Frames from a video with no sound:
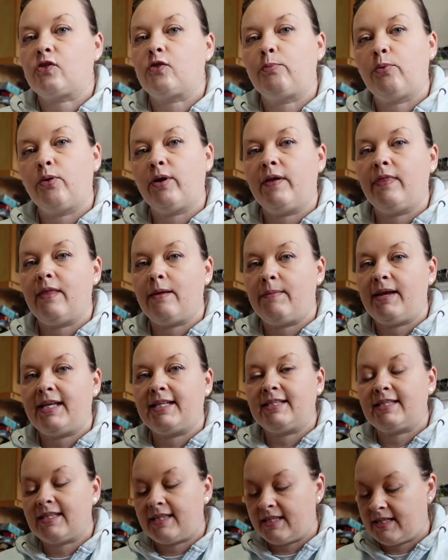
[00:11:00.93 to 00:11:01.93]
for putting them
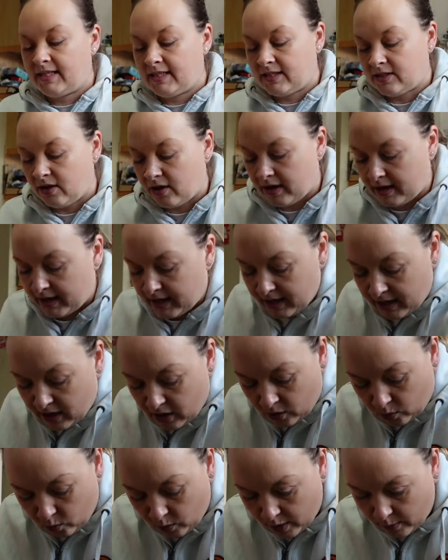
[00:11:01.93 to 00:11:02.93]
into the design
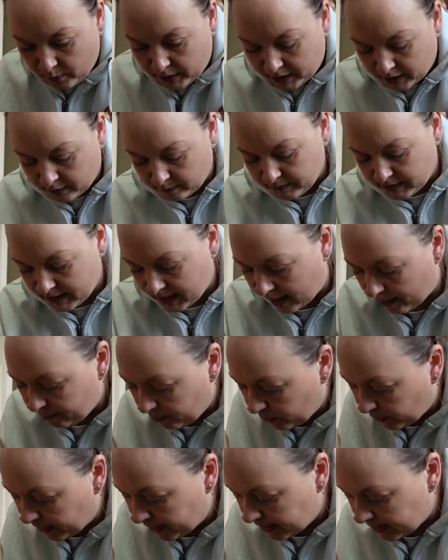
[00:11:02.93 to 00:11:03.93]
when we come to that
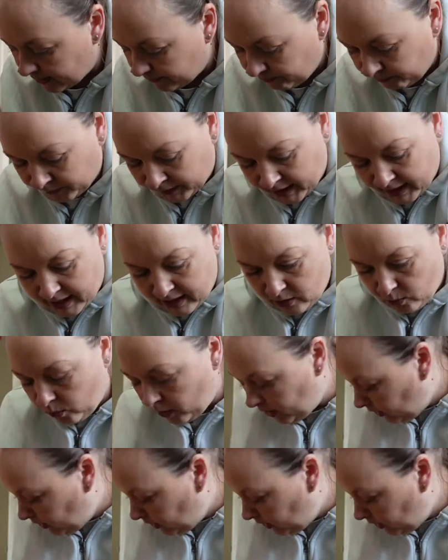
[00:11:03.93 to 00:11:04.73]
point. What